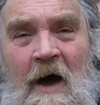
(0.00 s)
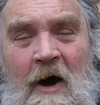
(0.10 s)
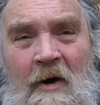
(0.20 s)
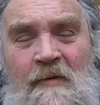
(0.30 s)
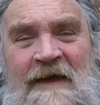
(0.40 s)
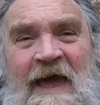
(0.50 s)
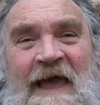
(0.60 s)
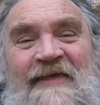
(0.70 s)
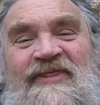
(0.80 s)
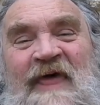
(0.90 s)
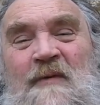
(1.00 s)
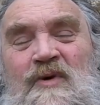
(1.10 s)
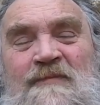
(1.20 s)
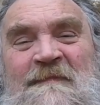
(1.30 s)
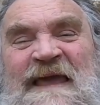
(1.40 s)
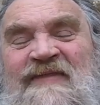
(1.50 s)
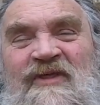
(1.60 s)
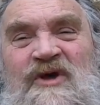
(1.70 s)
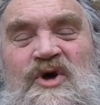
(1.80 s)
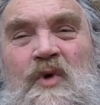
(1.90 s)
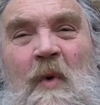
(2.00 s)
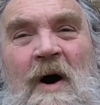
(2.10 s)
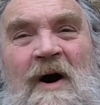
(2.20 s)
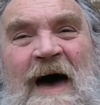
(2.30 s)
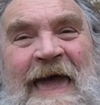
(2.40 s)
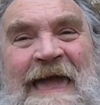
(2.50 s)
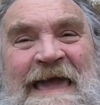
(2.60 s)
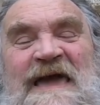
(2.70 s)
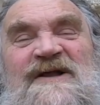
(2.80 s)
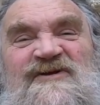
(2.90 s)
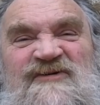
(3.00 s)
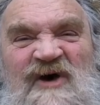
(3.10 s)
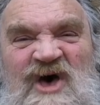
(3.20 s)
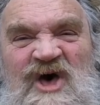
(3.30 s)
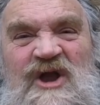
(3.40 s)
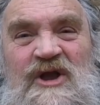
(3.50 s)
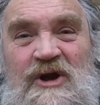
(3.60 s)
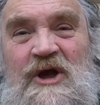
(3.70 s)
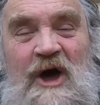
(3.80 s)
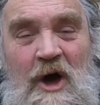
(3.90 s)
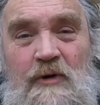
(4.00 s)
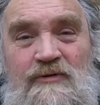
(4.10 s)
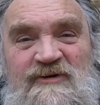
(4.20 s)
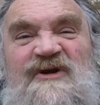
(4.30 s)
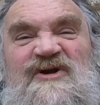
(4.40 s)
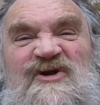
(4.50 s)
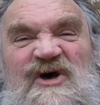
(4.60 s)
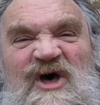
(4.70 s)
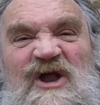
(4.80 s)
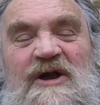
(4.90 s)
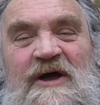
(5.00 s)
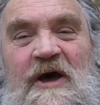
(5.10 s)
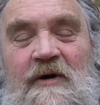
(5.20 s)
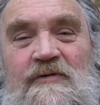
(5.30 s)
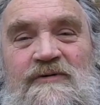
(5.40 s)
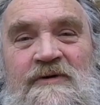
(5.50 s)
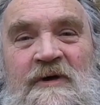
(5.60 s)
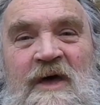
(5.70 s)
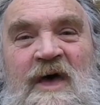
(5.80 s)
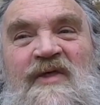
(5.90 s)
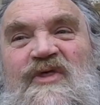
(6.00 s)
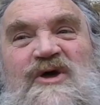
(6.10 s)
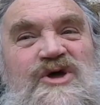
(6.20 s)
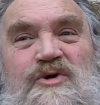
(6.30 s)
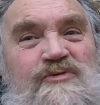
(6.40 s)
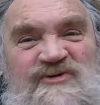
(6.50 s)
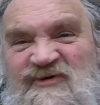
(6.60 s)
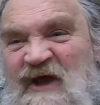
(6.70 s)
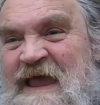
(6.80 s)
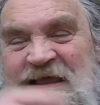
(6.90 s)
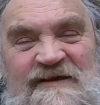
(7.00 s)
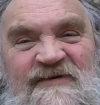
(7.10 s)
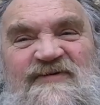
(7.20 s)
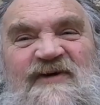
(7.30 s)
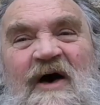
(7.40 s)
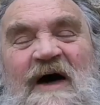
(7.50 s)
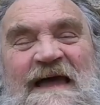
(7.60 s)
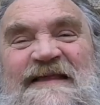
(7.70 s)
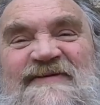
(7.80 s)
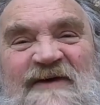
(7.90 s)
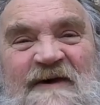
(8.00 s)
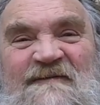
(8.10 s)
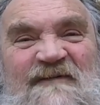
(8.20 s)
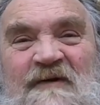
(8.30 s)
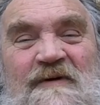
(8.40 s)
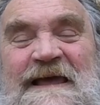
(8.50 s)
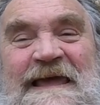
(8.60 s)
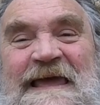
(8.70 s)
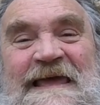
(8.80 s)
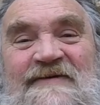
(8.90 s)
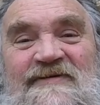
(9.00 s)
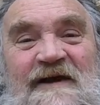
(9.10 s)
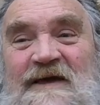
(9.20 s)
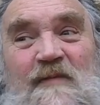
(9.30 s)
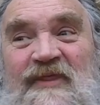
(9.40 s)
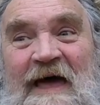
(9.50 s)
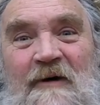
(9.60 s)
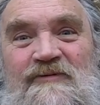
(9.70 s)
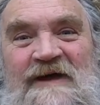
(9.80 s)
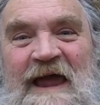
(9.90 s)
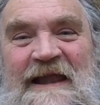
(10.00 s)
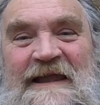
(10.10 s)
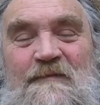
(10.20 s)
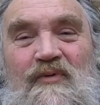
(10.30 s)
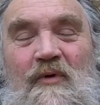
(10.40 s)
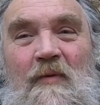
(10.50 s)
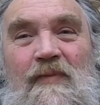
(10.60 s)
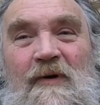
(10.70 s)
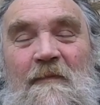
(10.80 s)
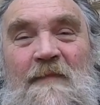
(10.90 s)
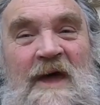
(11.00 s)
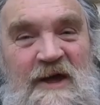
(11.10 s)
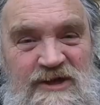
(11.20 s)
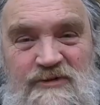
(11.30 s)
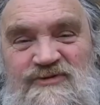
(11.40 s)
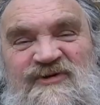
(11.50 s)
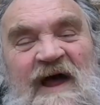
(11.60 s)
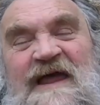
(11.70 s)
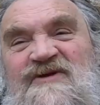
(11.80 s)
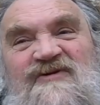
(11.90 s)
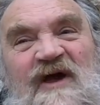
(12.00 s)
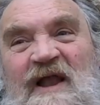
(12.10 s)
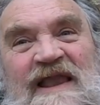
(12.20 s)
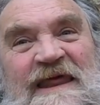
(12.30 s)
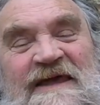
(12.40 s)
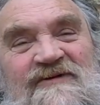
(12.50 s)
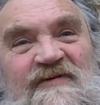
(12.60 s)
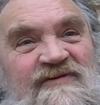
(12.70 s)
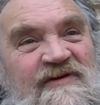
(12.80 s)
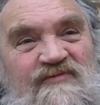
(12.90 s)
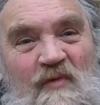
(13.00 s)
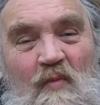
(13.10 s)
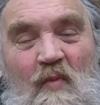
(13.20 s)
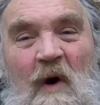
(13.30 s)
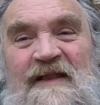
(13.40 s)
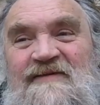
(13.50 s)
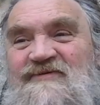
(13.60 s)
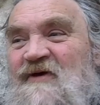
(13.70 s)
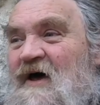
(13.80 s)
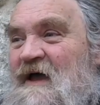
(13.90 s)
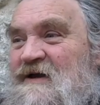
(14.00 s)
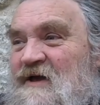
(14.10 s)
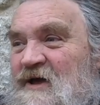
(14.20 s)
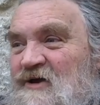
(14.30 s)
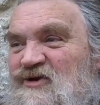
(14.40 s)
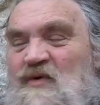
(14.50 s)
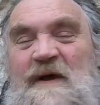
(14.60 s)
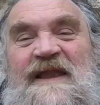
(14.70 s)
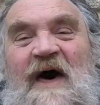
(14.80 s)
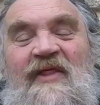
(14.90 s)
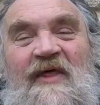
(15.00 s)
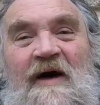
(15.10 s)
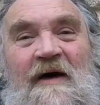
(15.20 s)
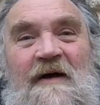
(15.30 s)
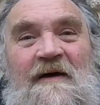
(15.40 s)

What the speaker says: Okay, they would mean that you are a turncoat, that you change sides very easily without any problem. You change allegiances from one side to another,